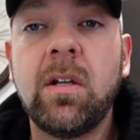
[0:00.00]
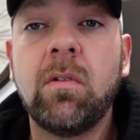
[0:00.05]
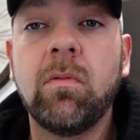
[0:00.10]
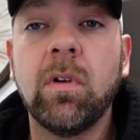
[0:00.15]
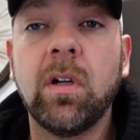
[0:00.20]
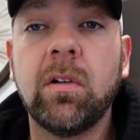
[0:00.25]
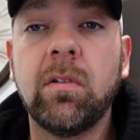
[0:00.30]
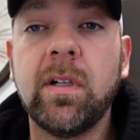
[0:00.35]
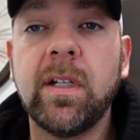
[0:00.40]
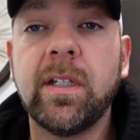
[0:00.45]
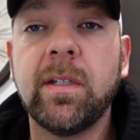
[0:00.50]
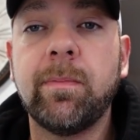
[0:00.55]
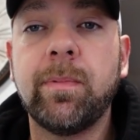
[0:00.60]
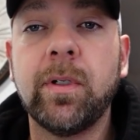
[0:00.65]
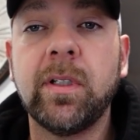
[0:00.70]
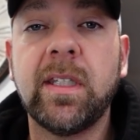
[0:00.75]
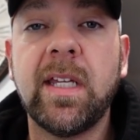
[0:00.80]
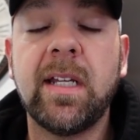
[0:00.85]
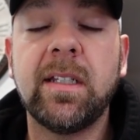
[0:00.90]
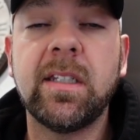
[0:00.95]
we're going to
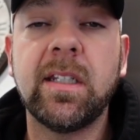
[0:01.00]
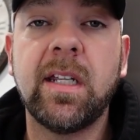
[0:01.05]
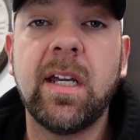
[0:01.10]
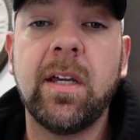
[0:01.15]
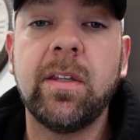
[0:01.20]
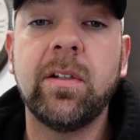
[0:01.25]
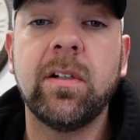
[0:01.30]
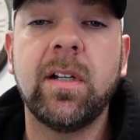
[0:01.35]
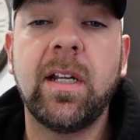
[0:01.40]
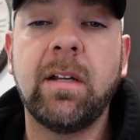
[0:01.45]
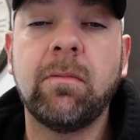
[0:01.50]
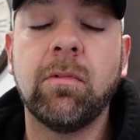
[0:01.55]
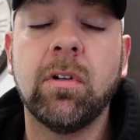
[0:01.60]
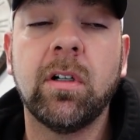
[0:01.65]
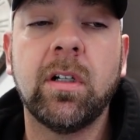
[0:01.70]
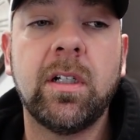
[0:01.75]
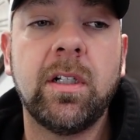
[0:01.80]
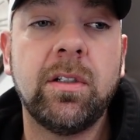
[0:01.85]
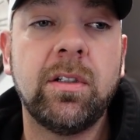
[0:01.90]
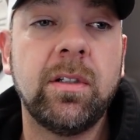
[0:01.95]
put that together and we're
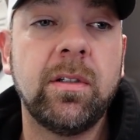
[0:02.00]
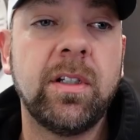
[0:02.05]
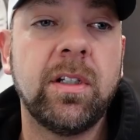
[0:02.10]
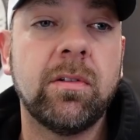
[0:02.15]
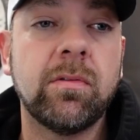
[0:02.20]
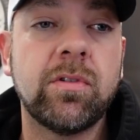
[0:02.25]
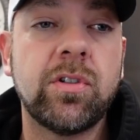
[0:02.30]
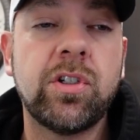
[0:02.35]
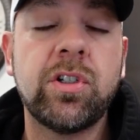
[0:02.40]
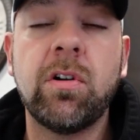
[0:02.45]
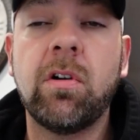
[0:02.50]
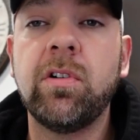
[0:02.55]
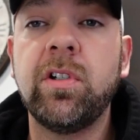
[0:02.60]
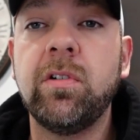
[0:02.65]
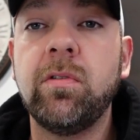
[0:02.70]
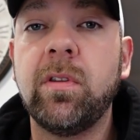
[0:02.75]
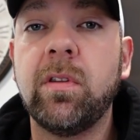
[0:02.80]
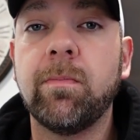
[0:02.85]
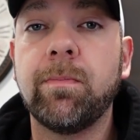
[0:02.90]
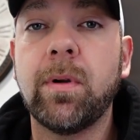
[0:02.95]
going to you know show
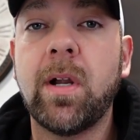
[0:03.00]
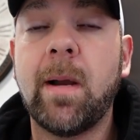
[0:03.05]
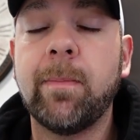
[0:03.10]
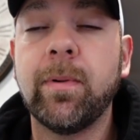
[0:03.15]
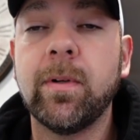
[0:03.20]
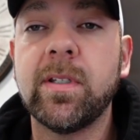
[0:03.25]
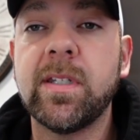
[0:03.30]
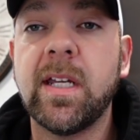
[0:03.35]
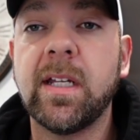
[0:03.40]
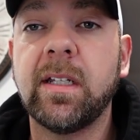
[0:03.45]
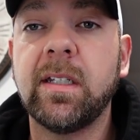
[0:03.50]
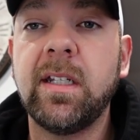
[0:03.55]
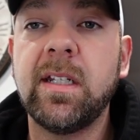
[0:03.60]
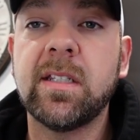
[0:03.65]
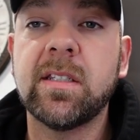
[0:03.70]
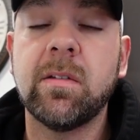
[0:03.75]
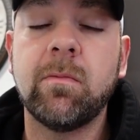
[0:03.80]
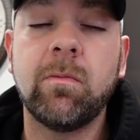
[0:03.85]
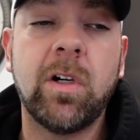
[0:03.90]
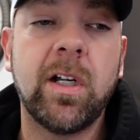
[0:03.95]
you the proper
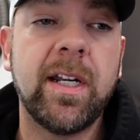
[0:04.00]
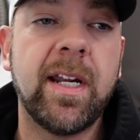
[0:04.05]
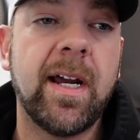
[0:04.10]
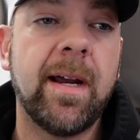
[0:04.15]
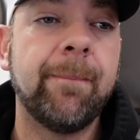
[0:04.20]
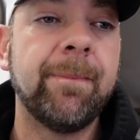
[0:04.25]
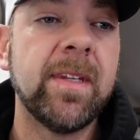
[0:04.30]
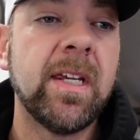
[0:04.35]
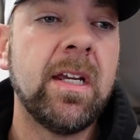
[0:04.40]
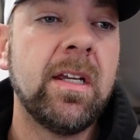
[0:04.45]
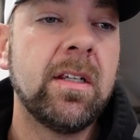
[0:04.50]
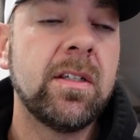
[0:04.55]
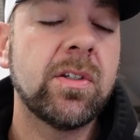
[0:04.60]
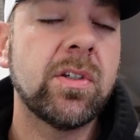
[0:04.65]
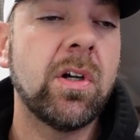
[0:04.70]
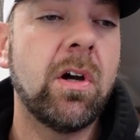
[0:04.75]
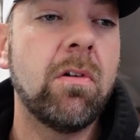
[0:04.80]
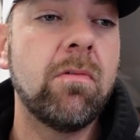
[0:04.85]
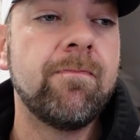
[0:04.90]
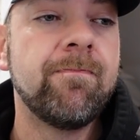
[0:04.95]
techniques and whatnot.
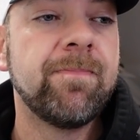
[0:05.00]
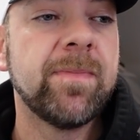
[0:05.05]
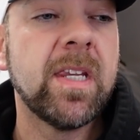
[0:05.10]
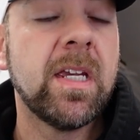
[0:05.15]
So